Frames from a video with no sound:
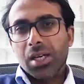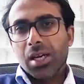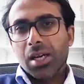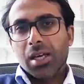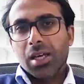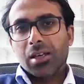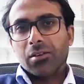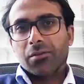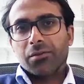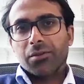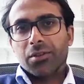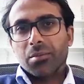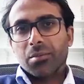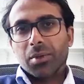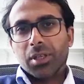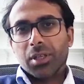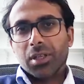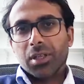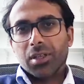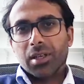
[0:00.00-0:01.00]
And if
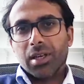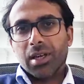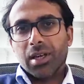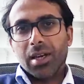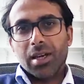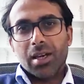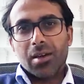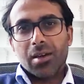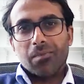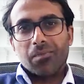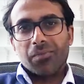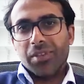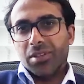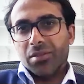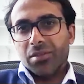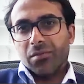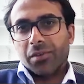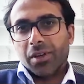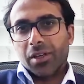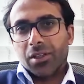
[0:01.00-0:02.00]
somebody um, is
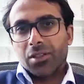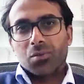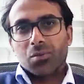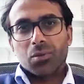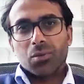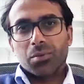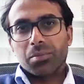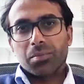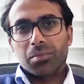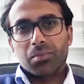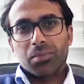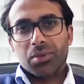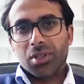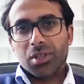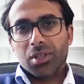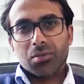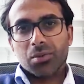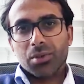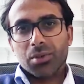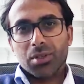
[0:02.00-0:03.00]
infected with
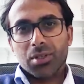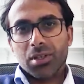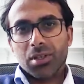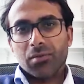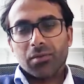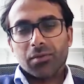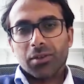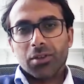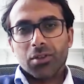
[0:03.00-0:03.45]
617,